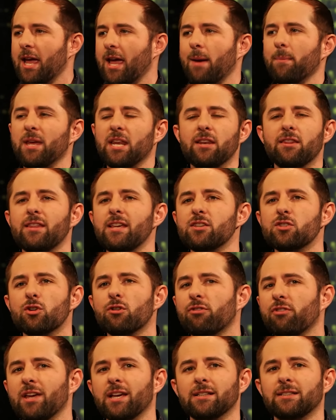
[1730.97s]
I mean, these
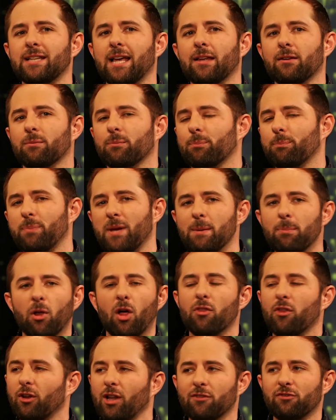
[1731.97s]
are things that people
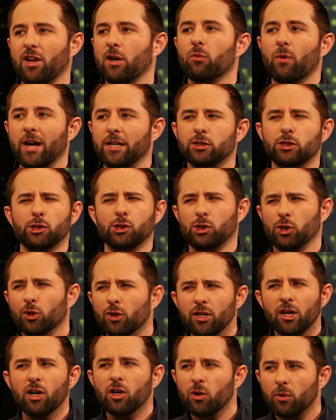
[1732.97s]
on the left and right
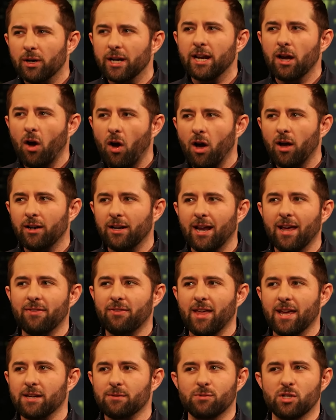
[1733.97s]
should agree on,
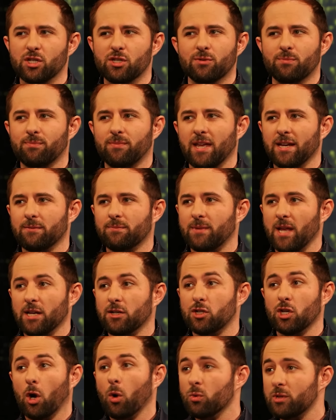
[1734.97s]
and they
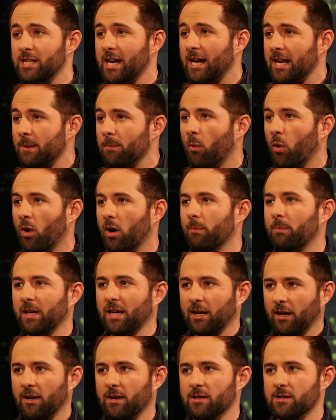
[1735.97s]
don't anymore
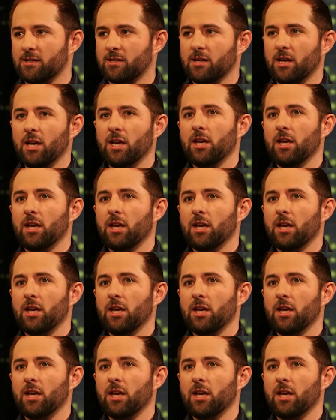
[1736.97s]
because